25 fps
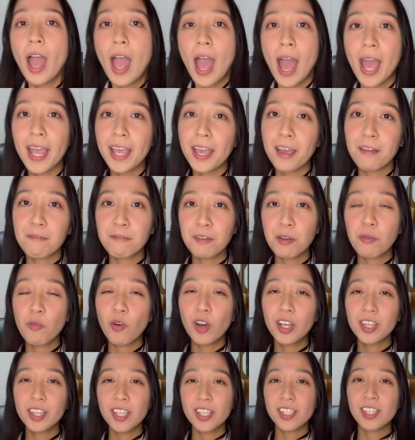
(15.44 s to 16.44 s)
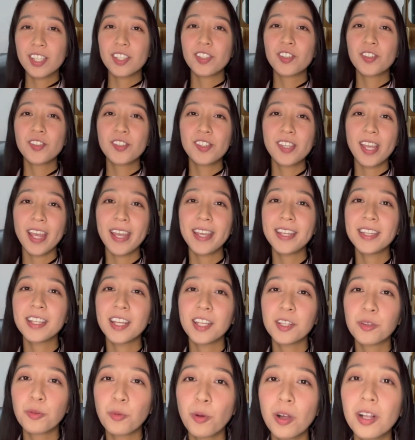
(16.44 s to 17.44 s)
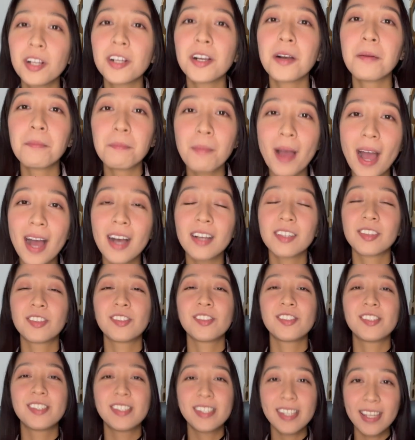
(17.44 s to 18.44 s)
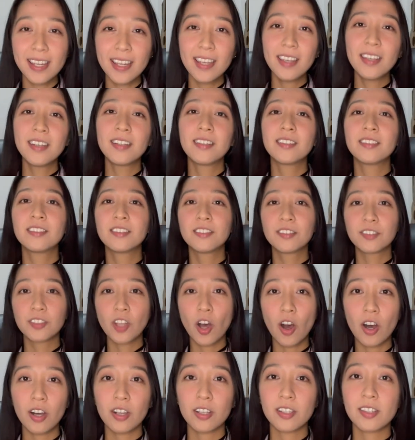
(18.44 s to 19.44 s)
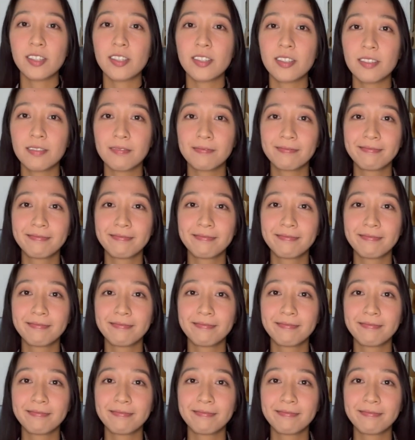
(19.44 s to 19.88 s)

Hi everyone, this is Zane and welcome back to Z Talks.